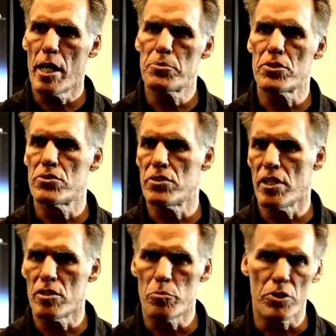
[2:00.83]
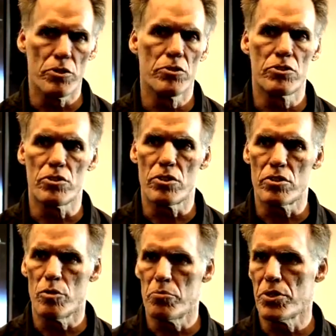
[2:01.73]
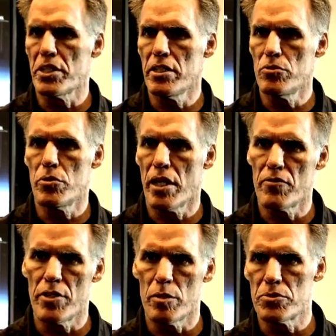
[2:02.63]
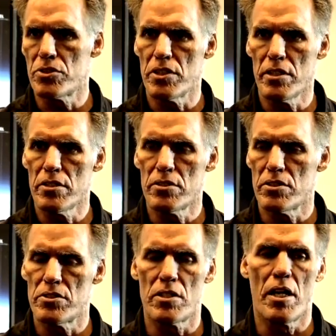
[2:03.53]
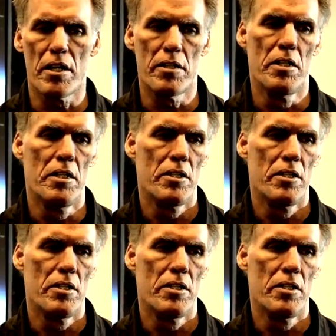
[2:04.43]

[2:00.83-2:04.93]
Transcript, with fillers: capsule's done, the balloons are complete. We have them sitting to the side.